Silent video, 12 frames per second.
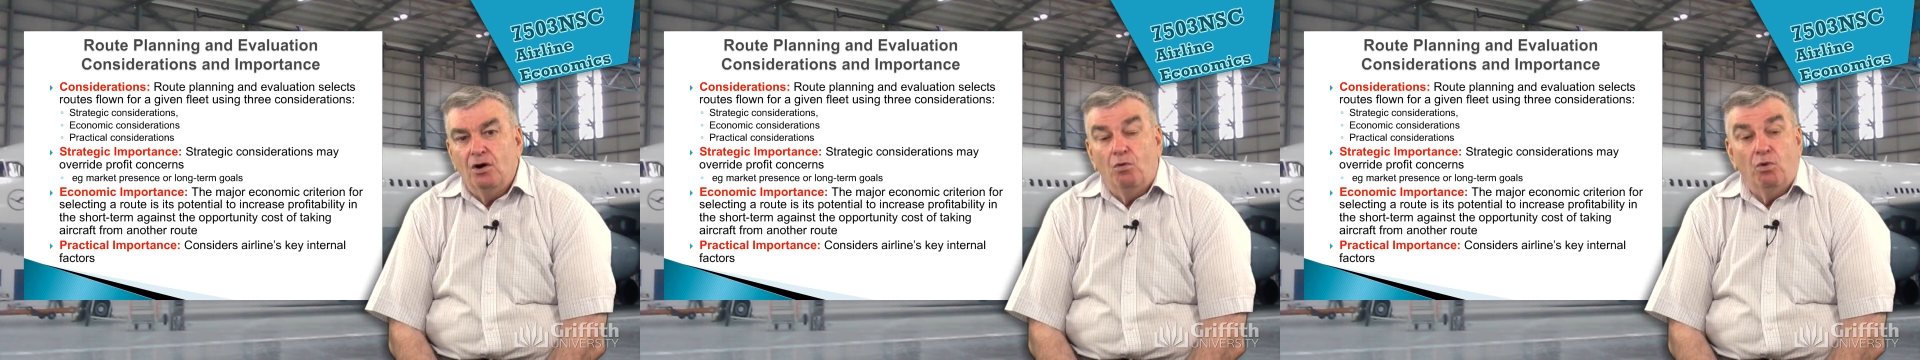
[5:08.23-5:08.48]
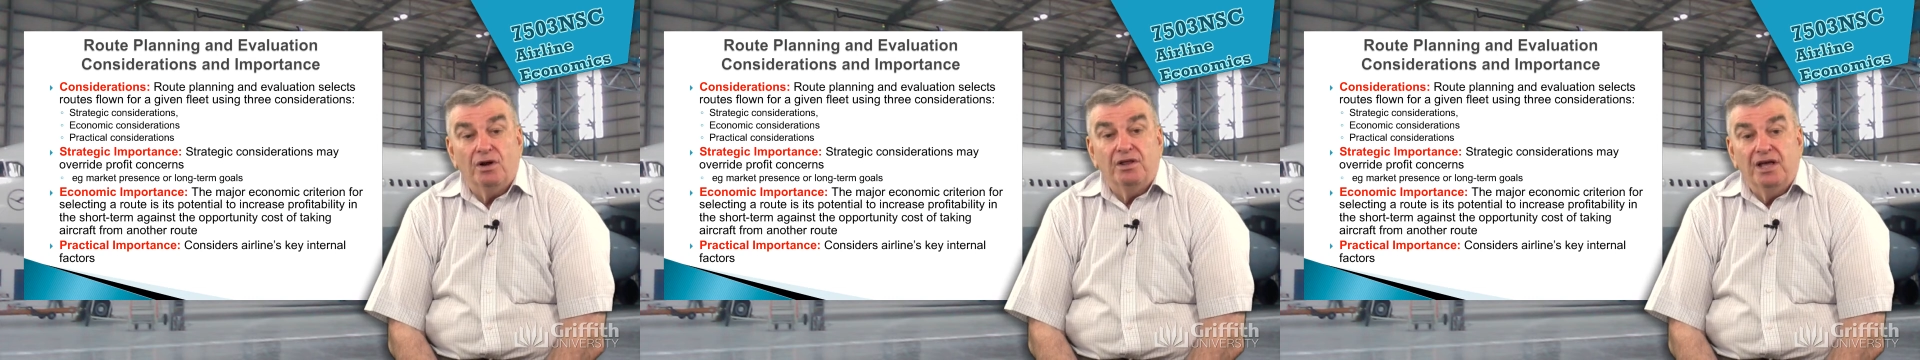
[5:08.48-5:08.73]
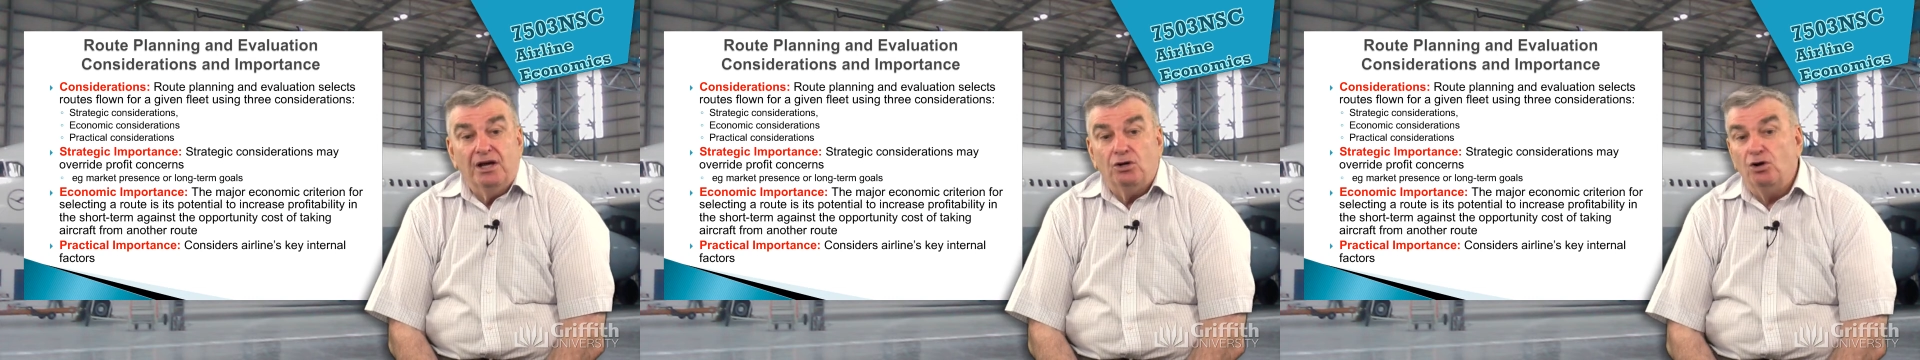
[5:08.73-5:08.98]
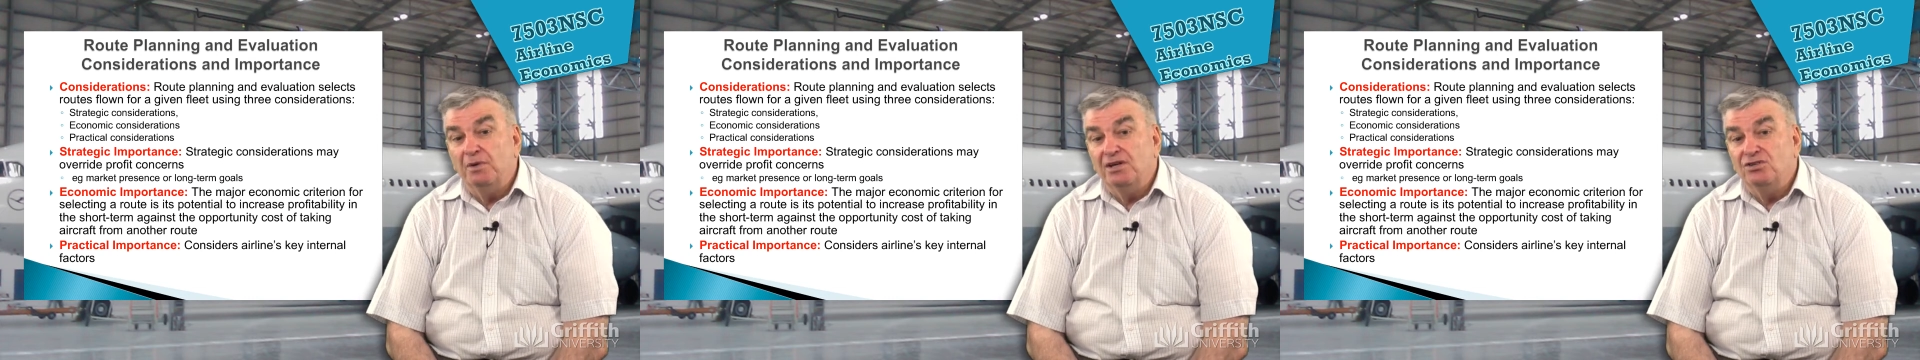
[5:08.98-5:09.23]
What are the
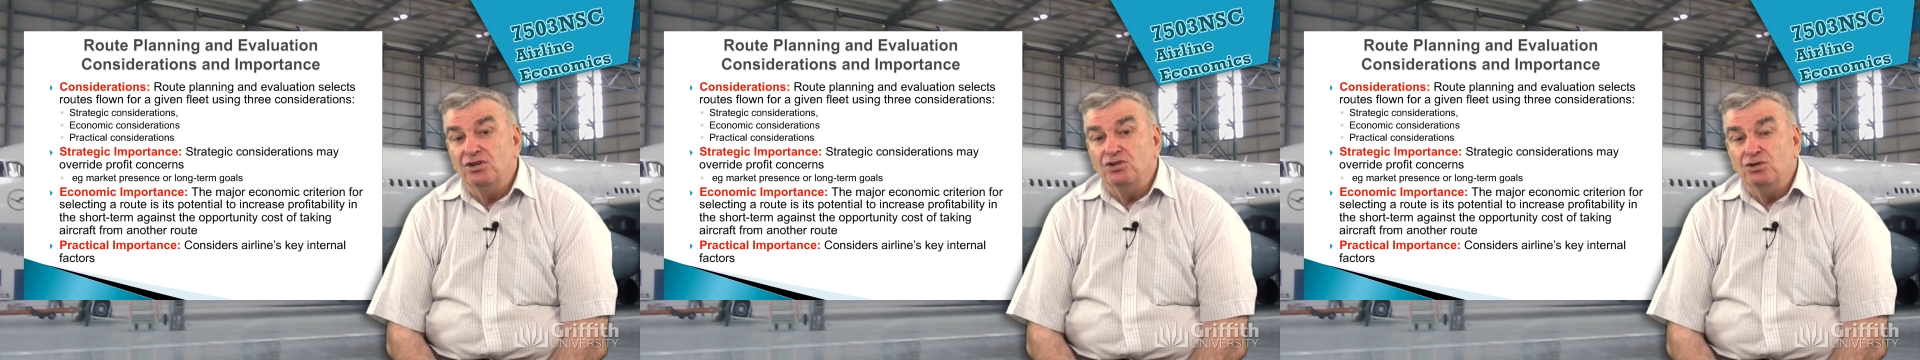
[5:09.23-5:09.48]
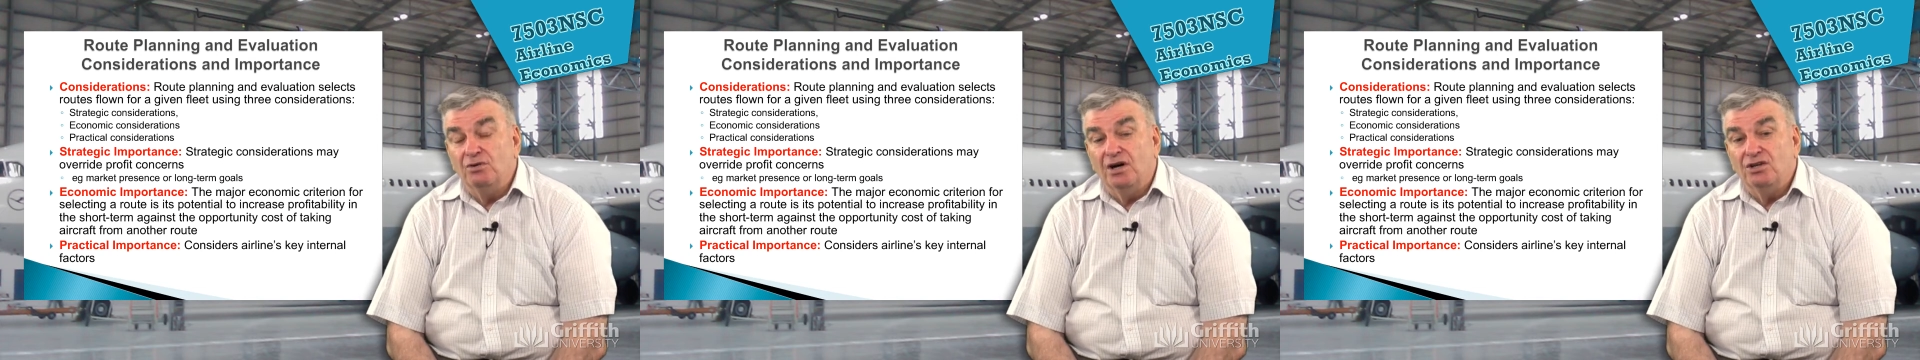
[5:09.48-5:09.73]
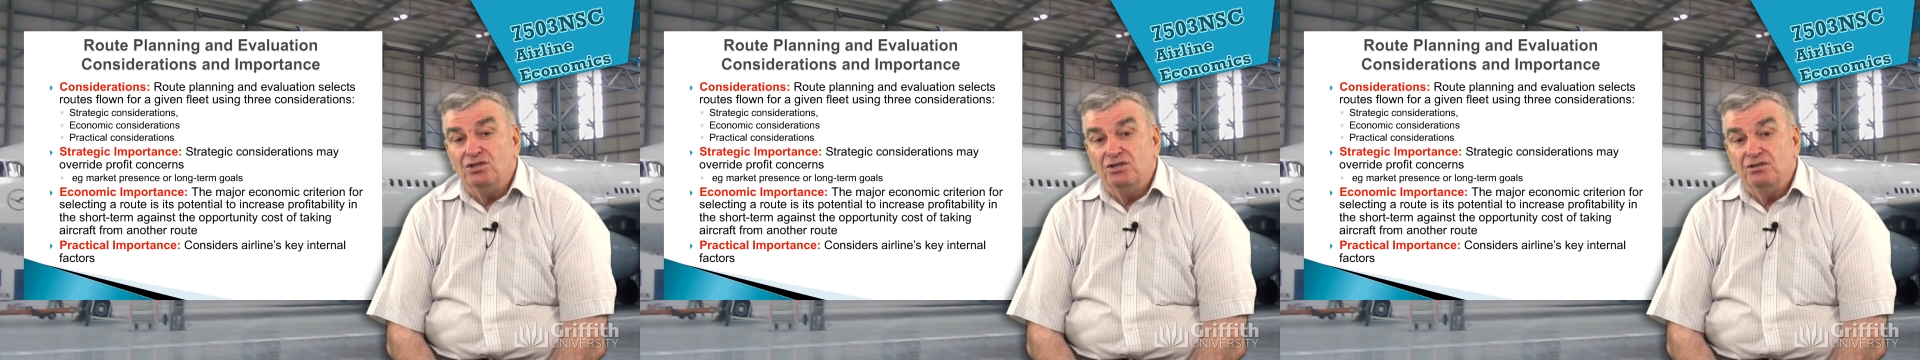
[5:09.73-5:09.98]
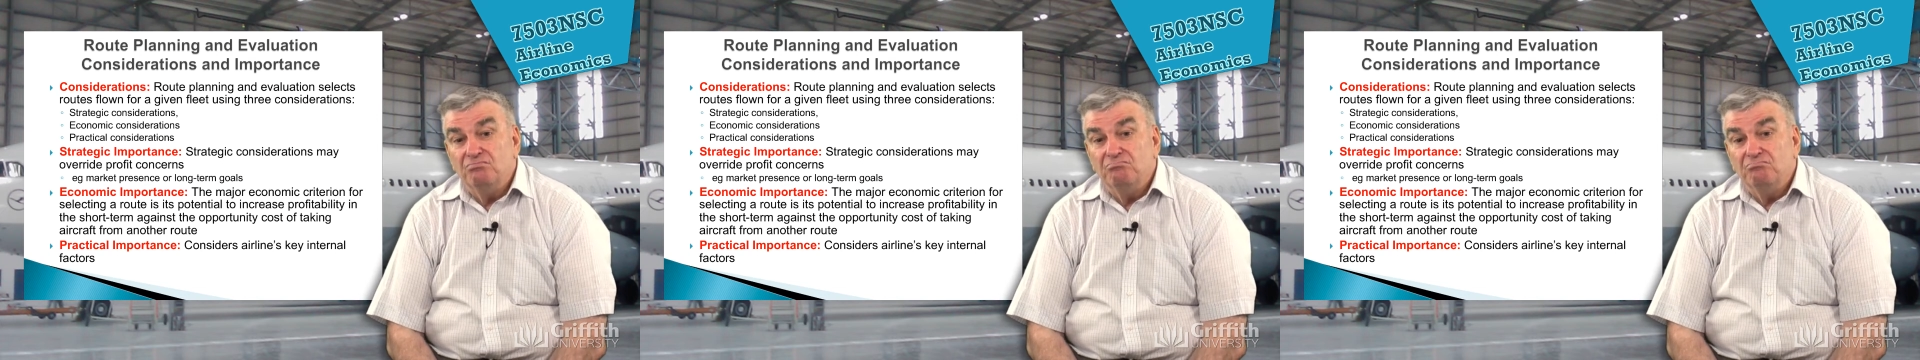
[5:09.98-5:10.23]
economic
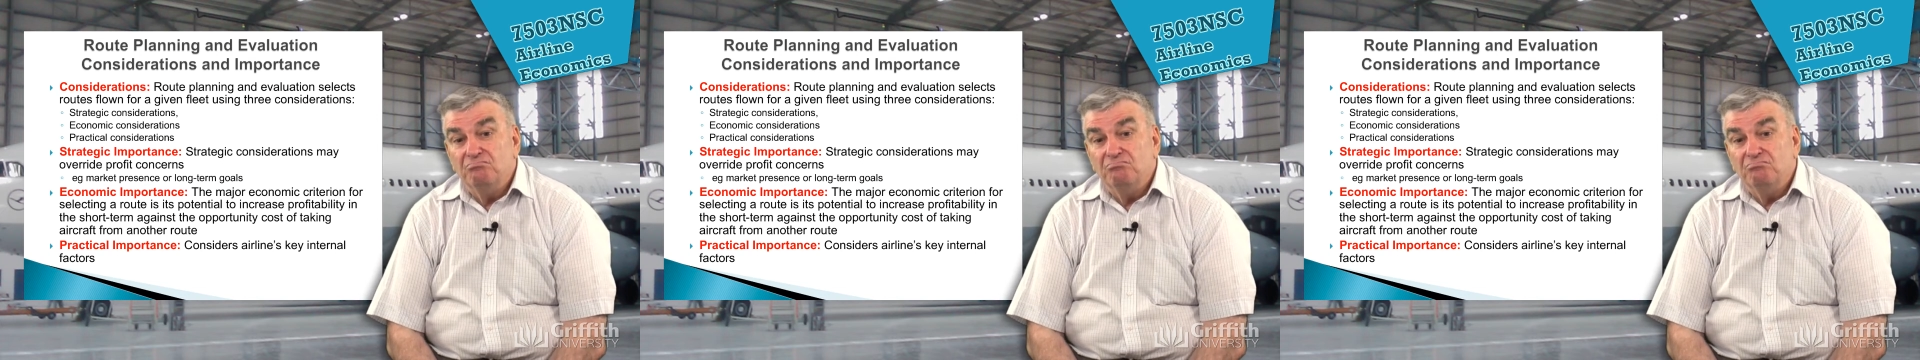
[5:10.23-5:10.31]
situations?